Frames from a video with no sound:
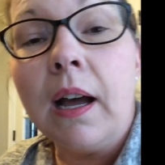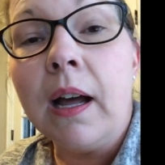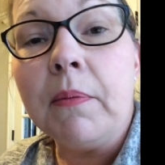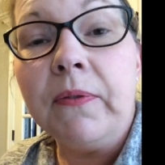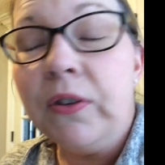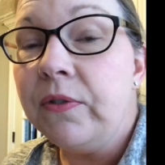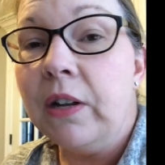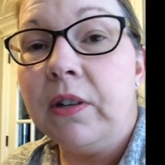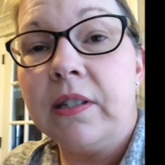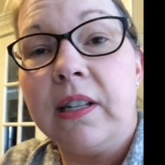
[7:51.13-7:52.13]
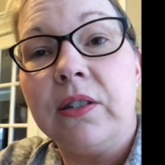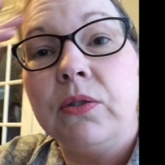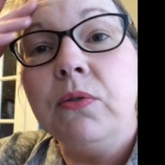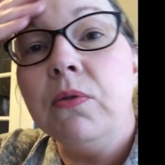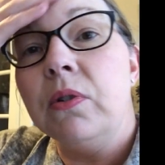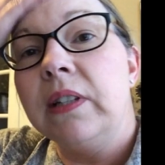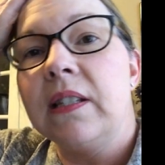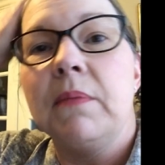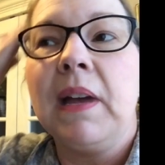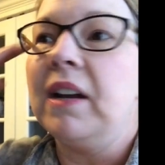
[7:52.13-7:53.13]
If you've noticed at school, it
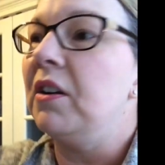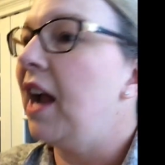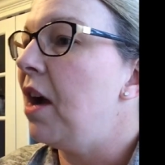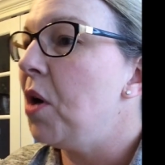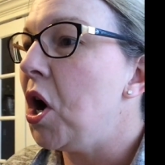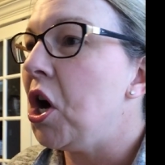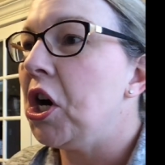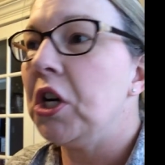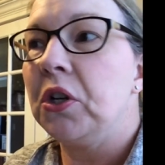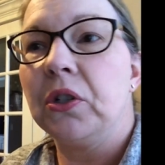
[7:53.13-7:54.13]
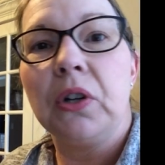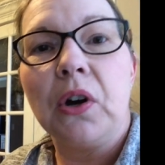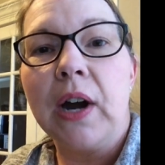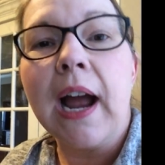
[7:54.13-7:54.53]
doesn't matter how hard or